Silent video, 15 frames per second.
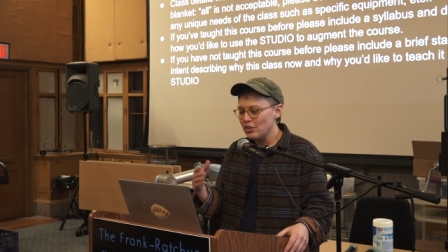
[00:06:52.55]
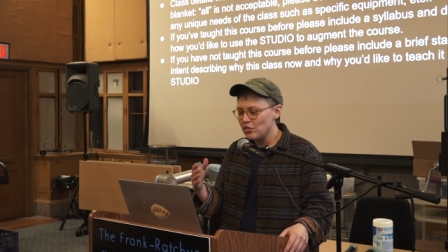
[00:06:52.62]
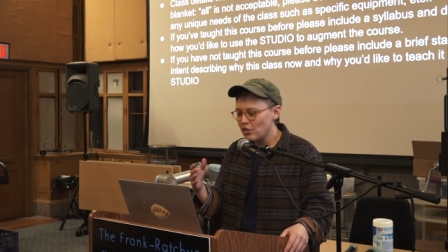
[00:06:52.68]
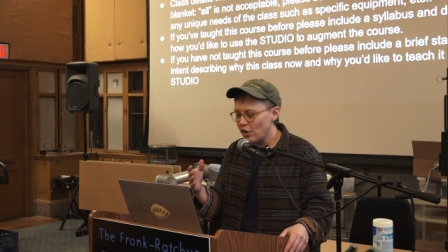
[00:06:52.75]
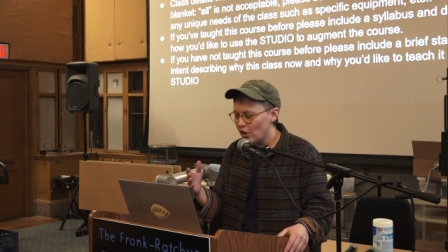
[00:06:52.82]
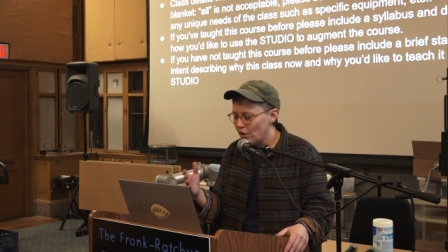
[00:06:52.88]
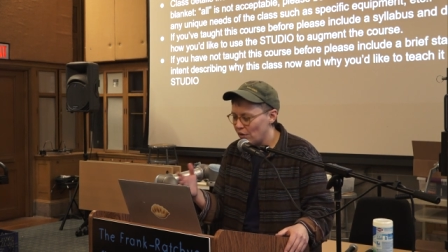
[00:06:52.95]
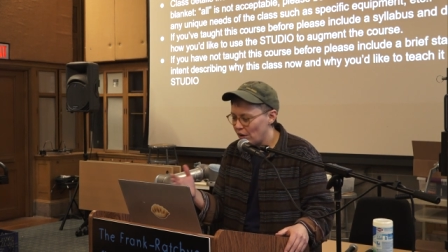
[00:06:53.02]

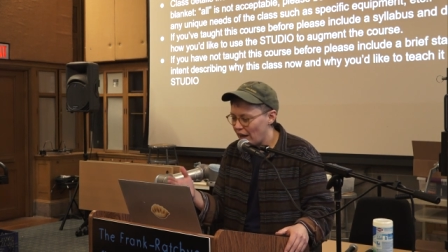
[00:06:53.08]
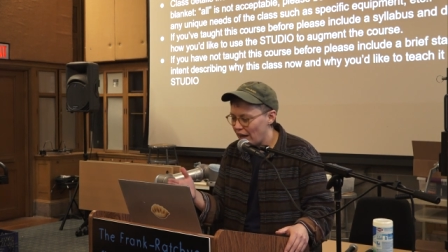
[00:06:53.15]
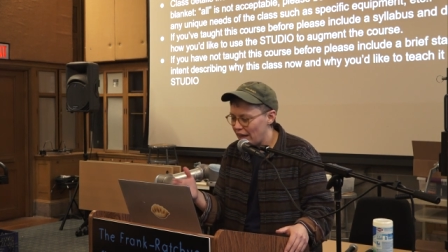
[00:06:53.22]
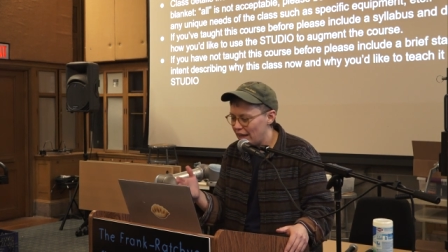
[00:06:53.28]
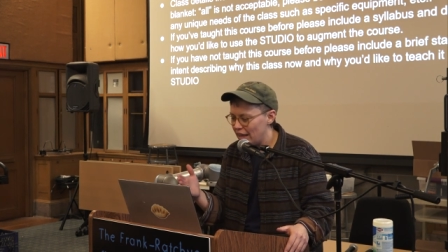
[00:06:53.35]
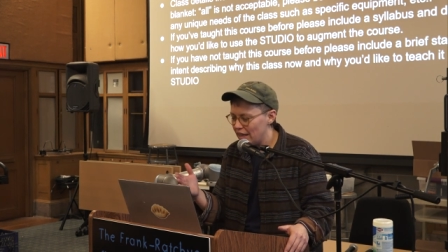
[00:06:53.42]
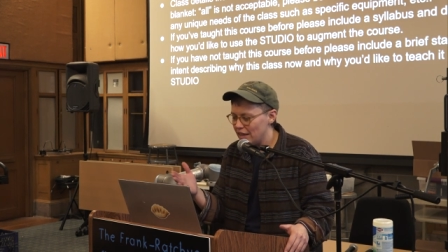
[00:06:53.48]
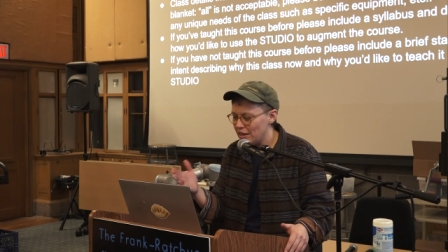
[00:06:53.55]
So
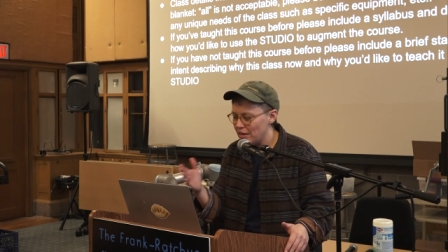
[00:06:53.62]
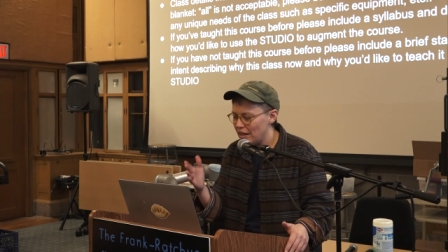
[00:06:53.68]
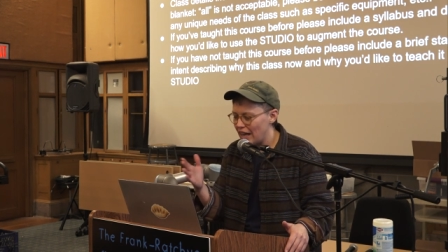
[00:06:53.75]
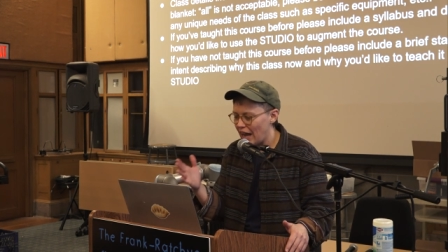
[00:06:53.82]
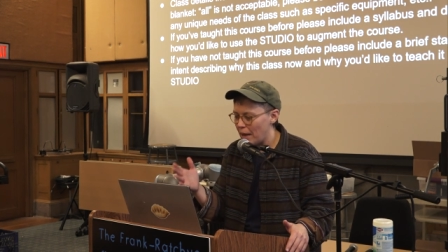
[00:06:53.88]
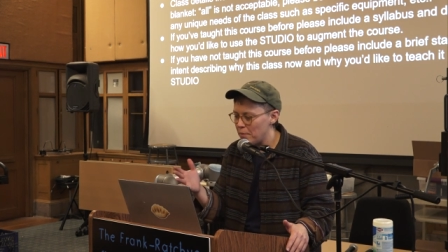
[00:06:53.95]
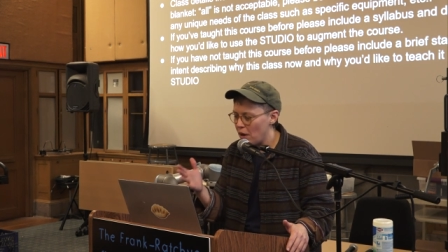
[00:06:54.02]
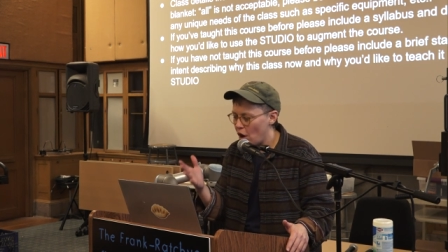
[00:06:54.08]

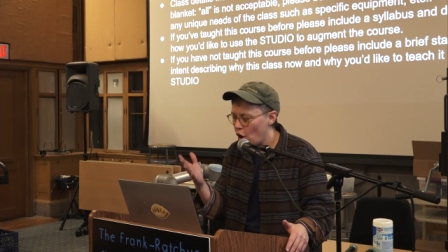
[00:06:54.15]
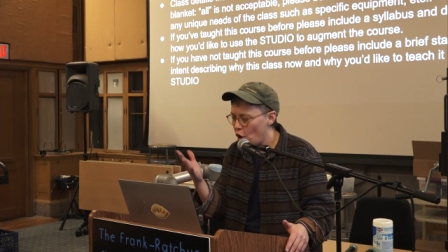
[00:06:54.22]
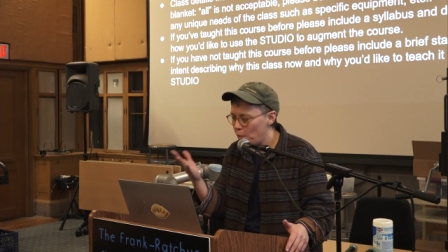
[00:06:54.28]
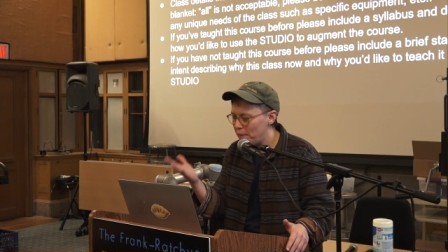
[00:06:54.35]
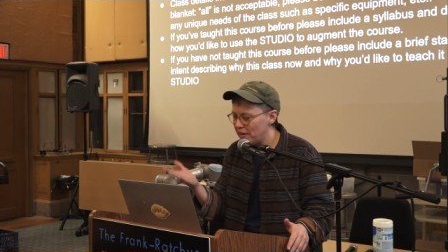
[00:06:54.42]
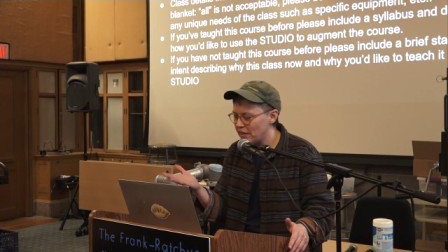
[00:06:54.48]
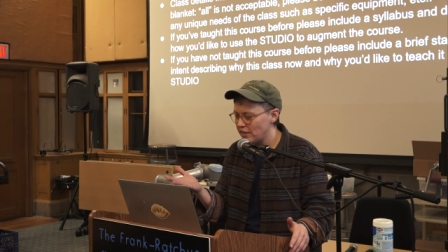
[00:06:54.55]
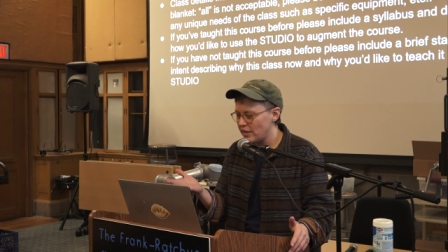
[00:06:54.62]
I'm
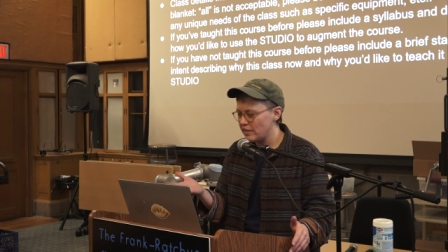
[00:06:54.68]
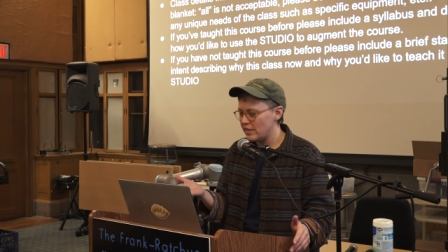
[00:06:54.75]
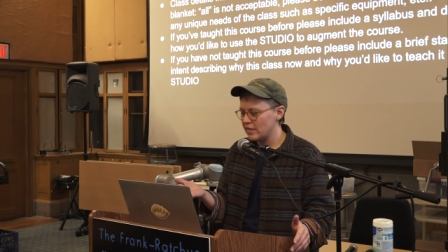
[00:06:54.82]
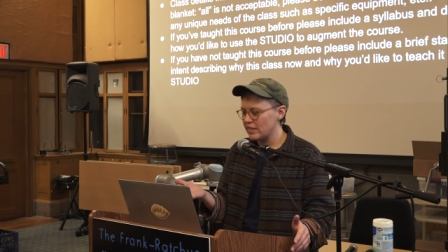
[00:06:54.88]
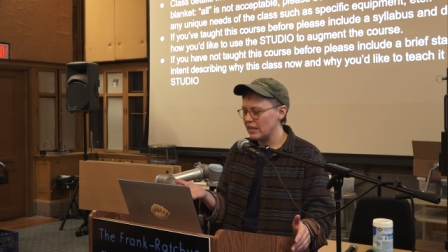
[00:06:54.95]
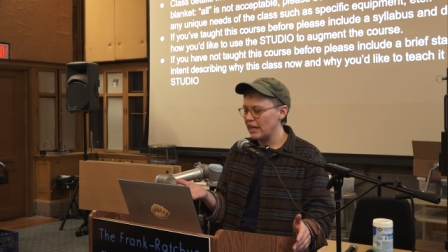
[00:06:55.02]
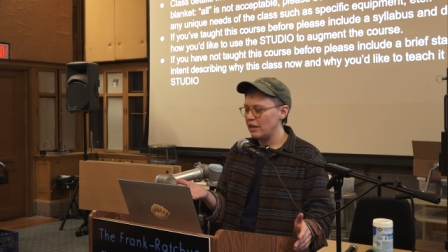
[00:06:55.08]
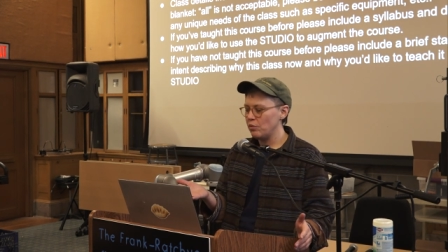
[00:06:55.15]
hoping that this
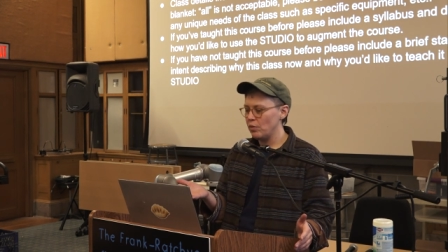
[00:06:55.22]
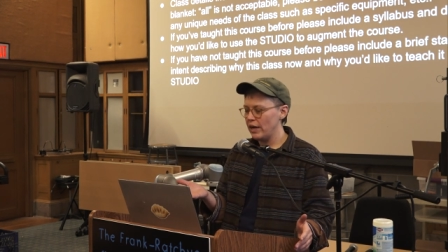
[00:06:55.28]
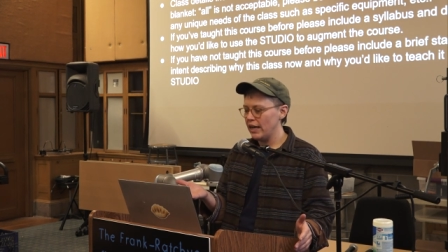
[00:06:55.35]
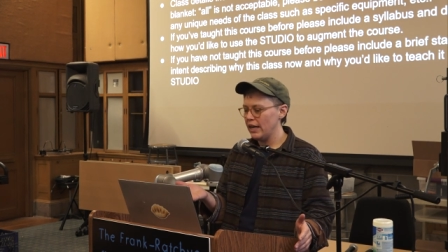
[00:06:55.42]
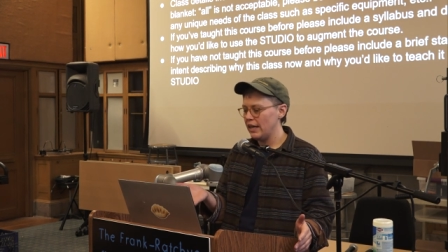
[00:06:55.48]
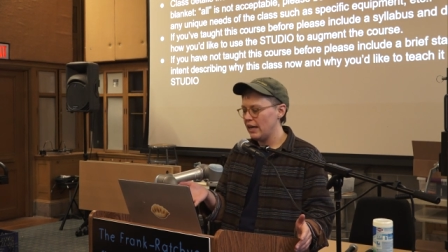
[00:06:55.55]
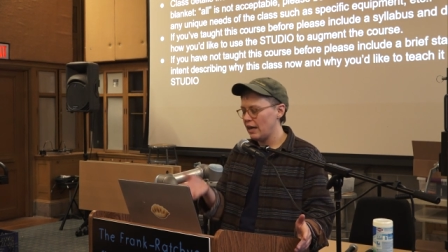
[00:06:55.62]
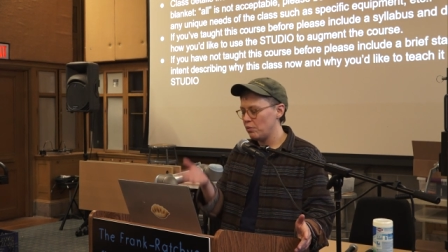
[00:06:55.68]
is
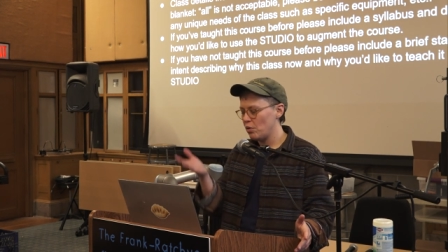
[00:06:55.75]
lightweight.